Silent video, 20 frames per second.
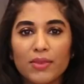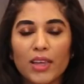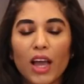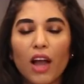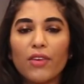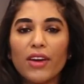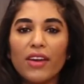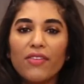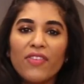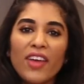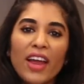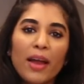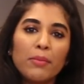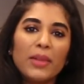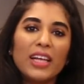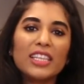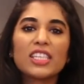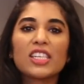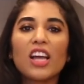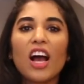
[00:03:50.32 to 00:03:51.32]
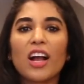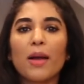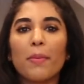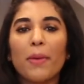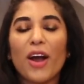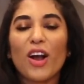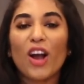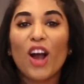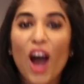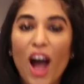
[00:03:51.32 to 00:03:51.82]
All right, fam, let's talk
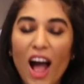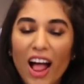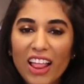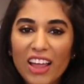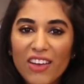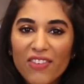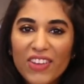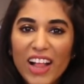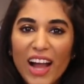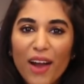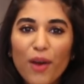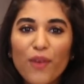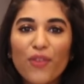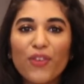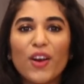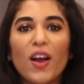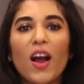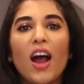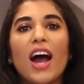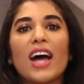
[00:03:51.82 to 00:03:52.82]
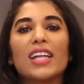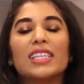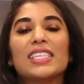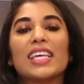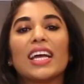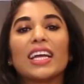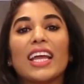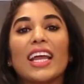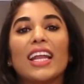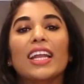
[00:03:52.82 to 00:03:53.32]
about cauliflower for a hot
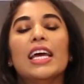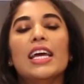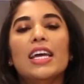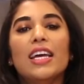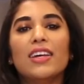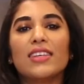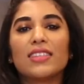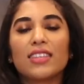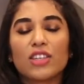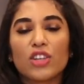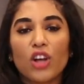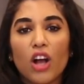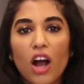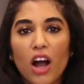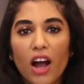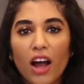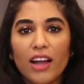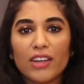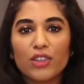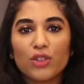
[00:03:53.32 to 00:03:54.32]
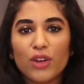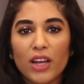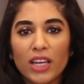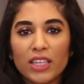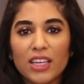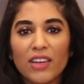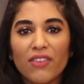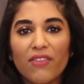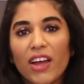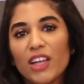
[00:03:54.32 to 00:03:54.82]
second. Such a hot,
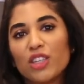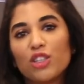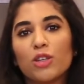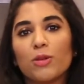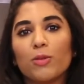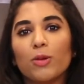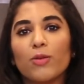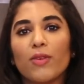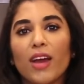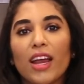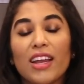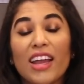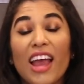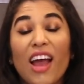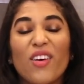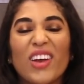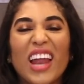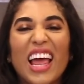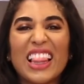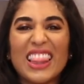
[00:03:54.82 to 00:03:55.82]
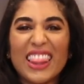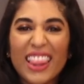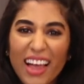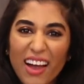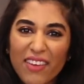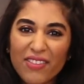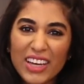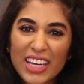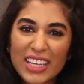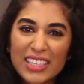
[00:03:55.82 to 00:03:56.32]
trending vegetable right now, and I
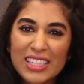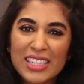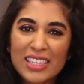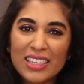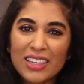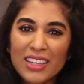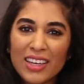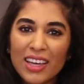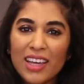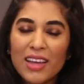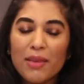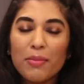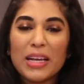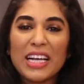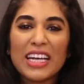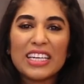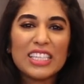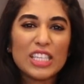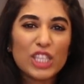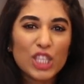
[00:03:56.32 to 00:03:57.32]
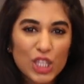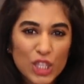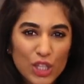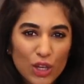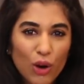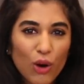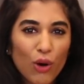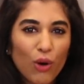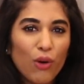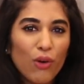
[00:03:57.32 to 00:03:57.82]
love it because it's
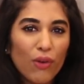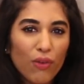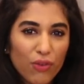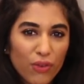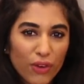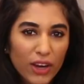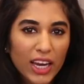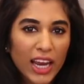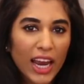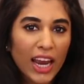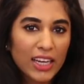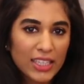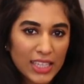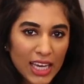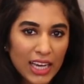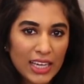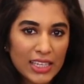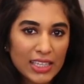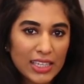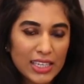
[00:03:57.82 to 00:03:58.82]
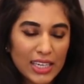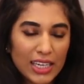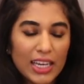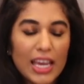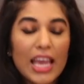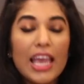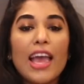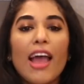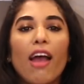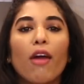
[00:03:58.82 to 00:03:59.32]
so freaking
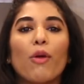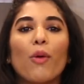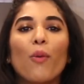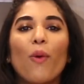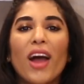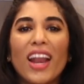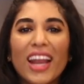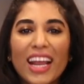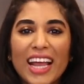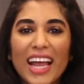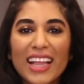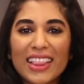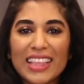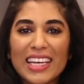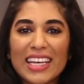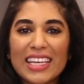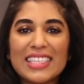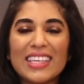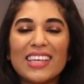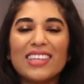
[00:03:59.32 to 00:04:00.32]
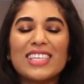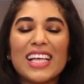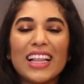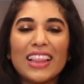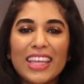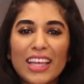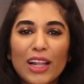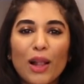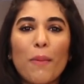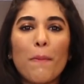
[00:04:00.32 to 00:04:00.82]
tasty, and we want to get these into
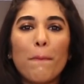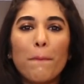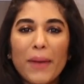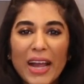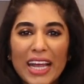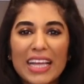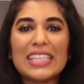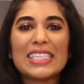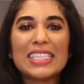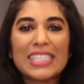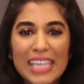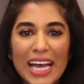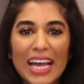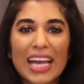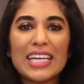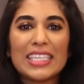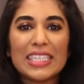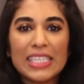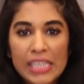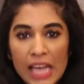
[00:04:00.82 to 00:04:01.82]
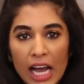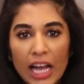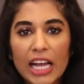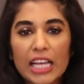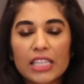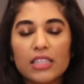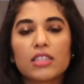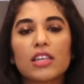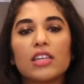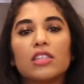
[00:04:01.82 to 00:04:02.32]
little bite-sized
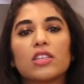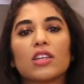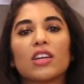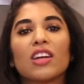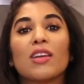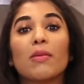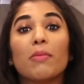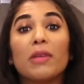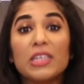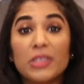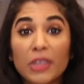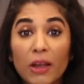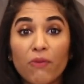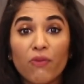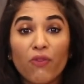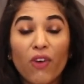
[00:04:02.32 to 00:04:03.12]
nuggets because they're going to be deep